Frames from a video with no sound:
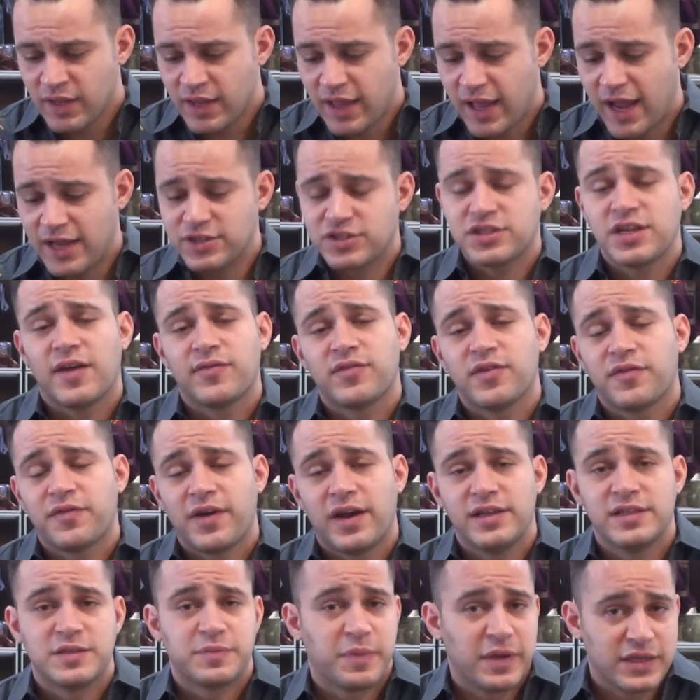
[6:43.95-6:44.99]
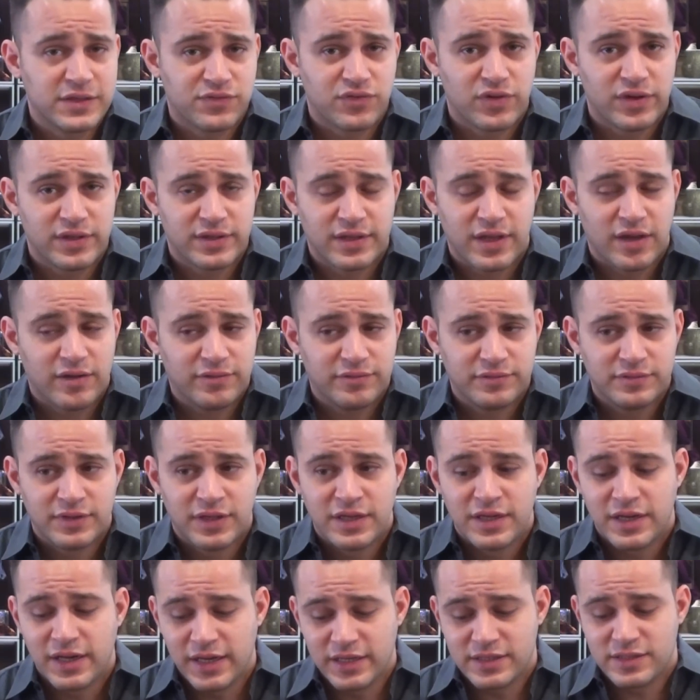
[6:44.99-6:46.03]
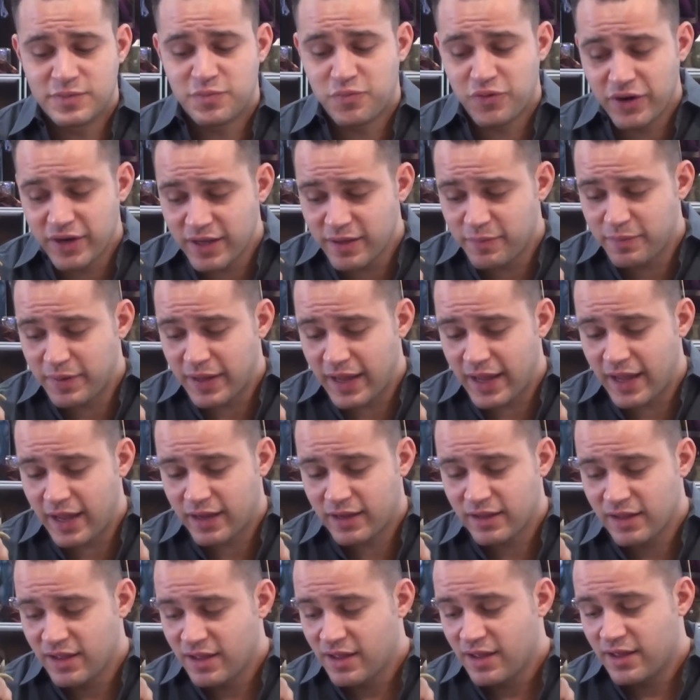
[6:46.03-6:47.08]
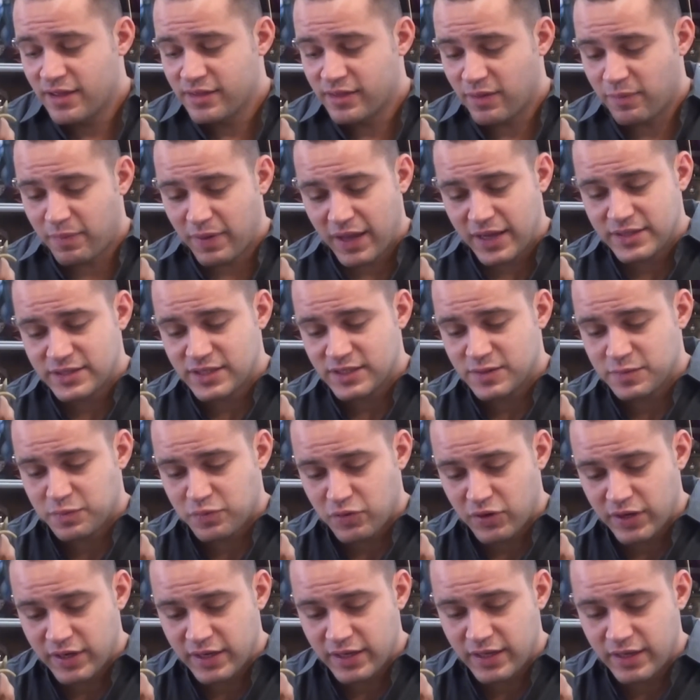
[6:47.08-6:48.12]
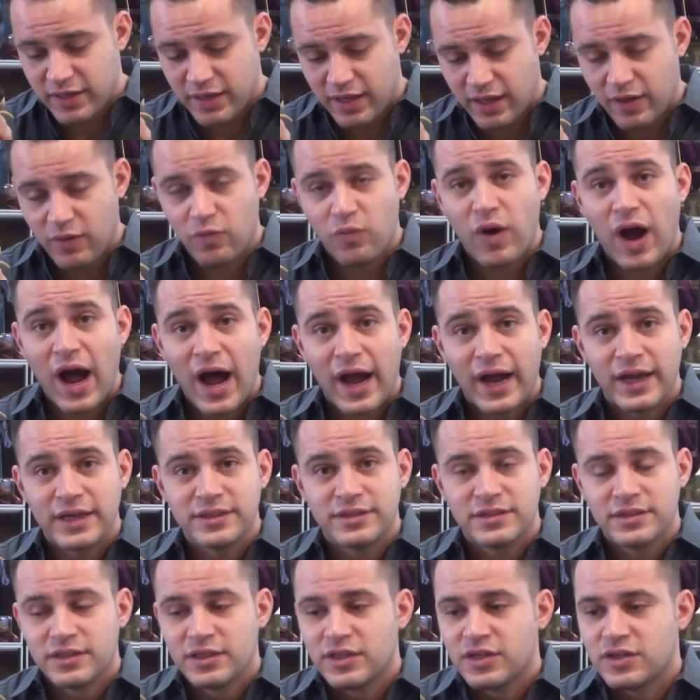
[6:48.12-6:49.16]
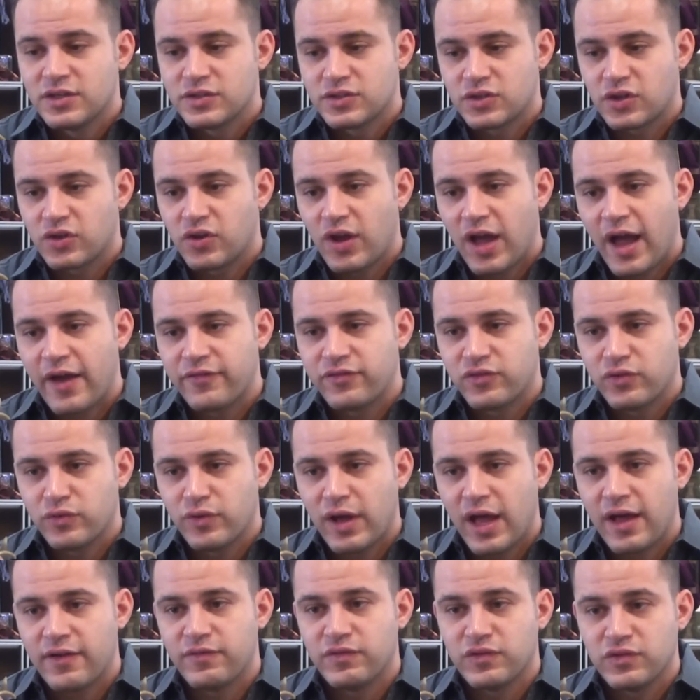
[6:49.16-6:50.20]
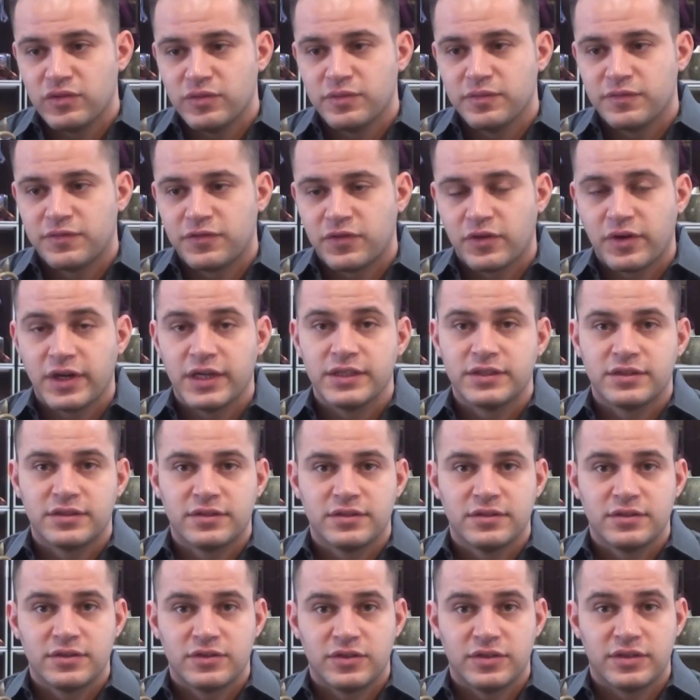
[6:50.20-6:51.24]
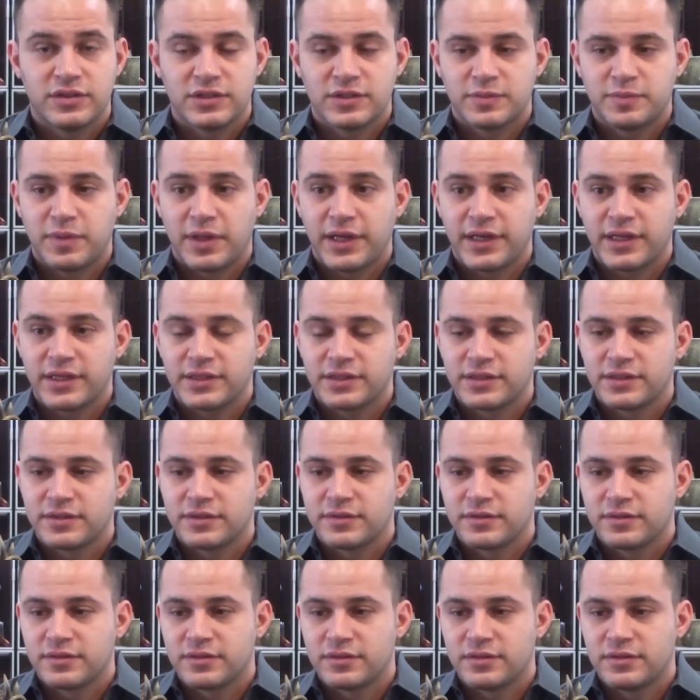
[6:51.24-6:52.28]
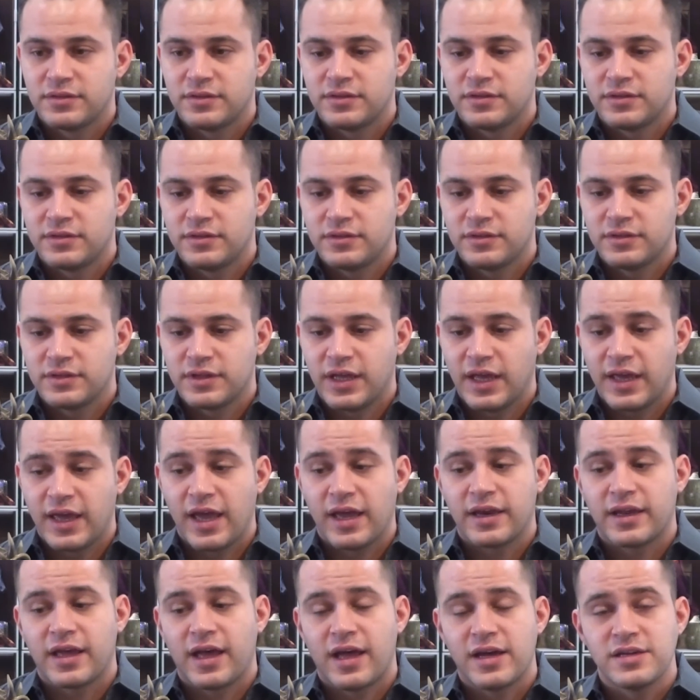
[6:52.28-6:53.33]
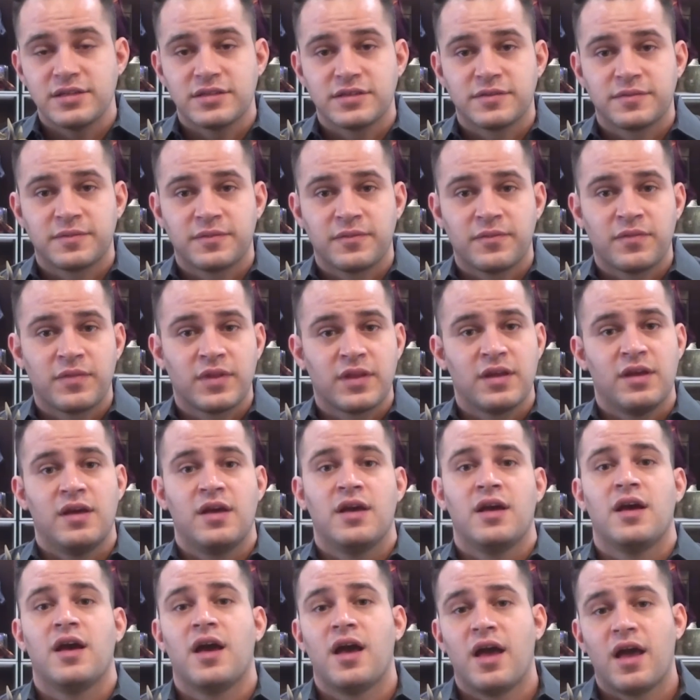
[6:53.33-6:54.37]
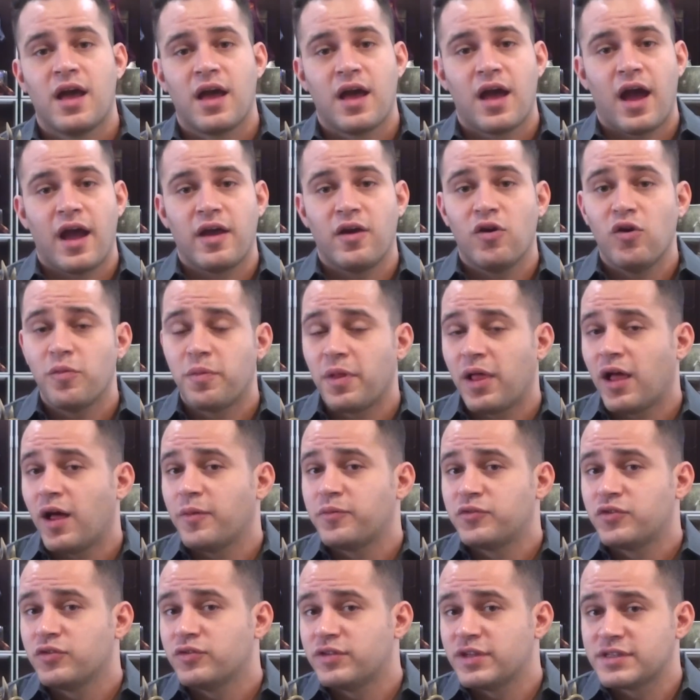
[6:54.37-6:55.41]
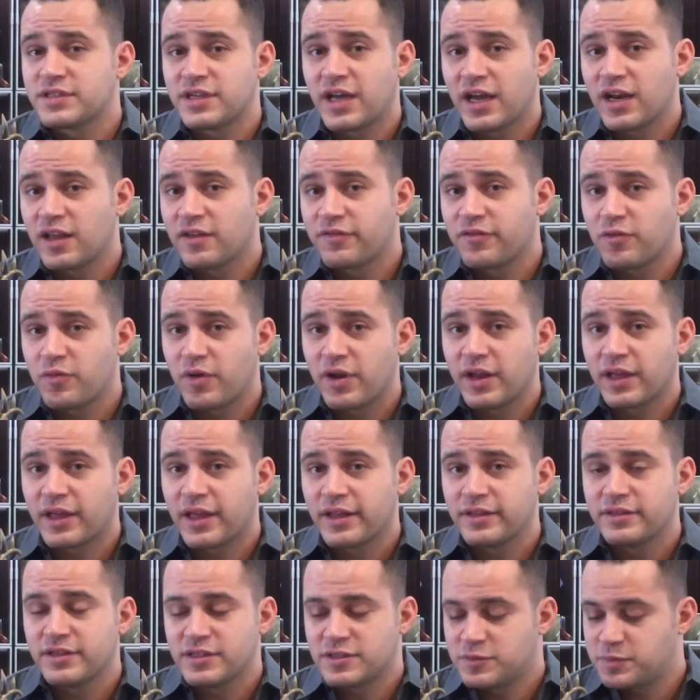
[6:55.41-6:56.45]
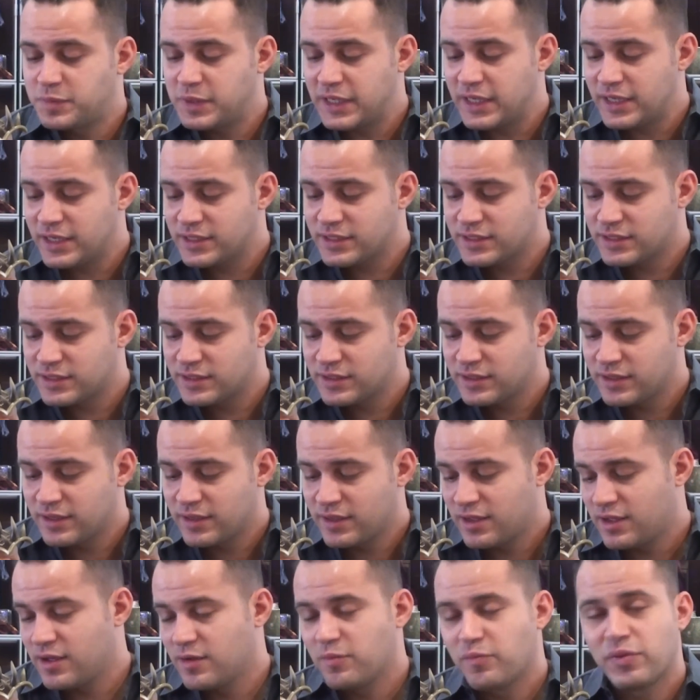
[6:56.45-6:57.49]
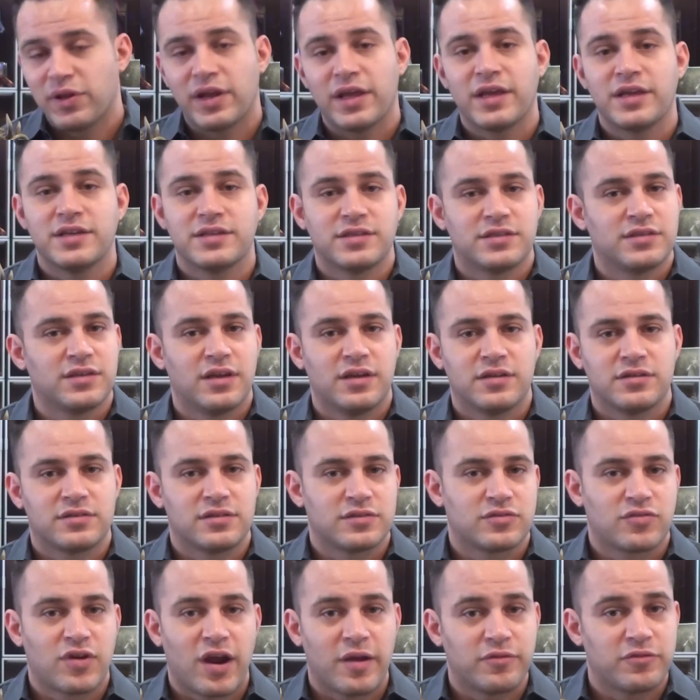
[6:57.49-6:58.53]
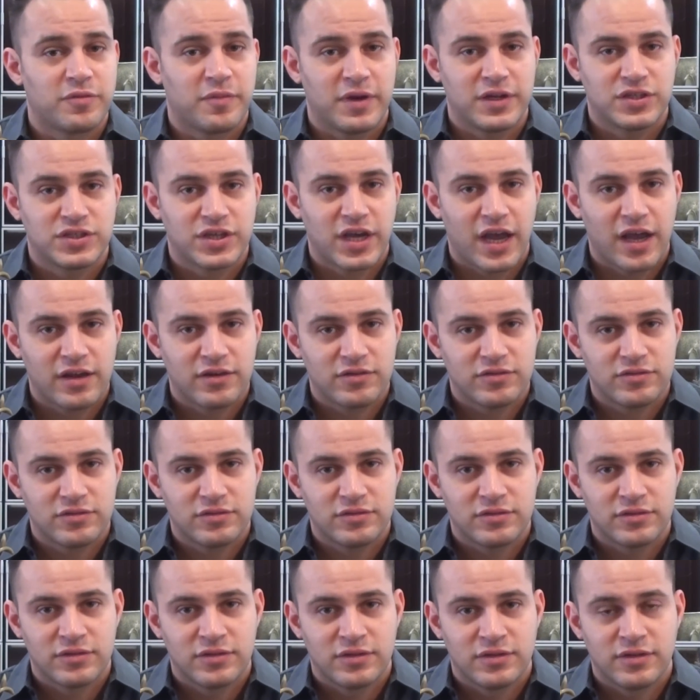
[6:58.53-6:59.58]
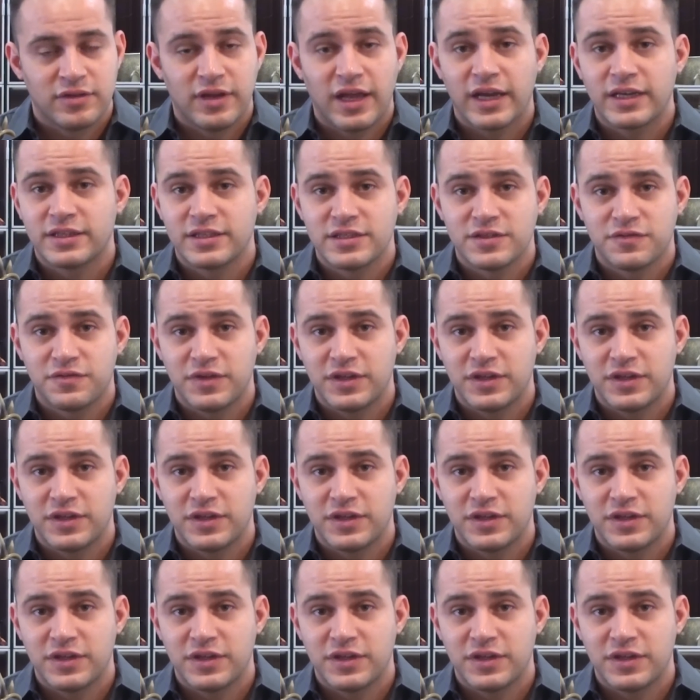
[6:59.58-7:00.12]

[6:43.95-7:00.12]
I just have to find space for it now. It's pretty big, the base is pretty wide, so you have to have room for it to display it. Again guys, I hope it helped you decide if you want to get this piece. Please subscribe to my channel, like this